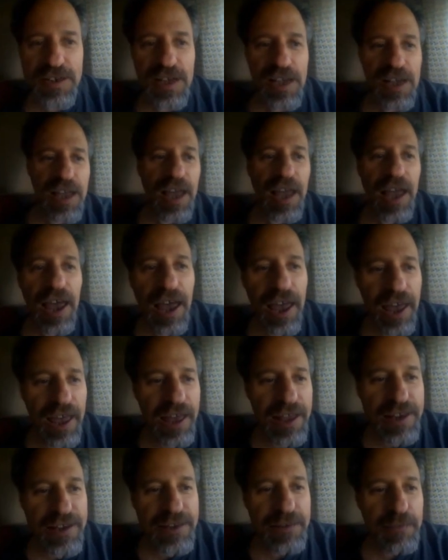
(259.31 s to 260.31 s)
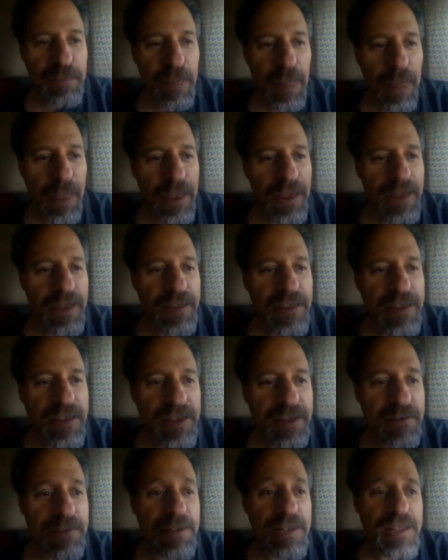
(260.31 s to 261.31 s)
And
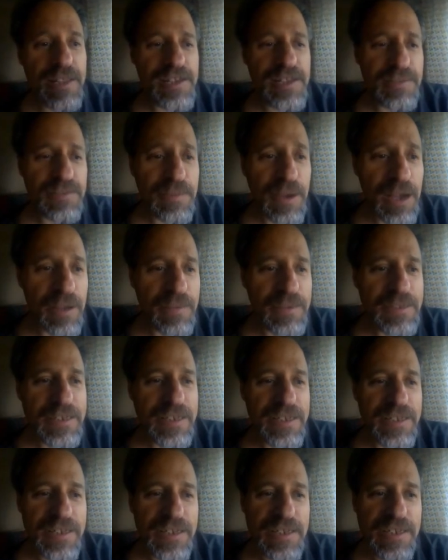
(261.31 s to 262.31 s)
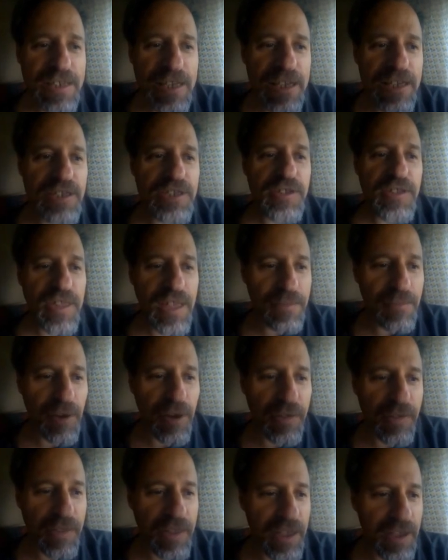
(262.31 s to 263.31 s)
the Barber sisters, each of them on their
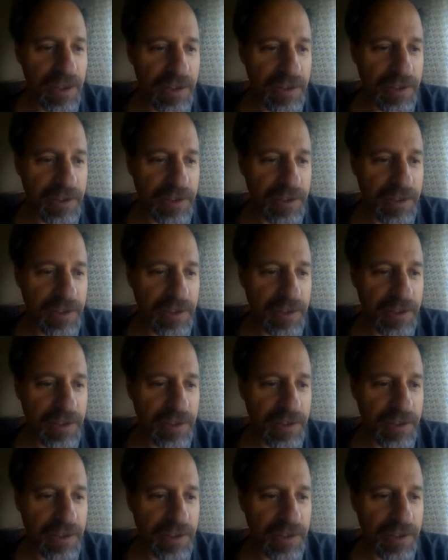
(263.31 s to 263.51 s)
own.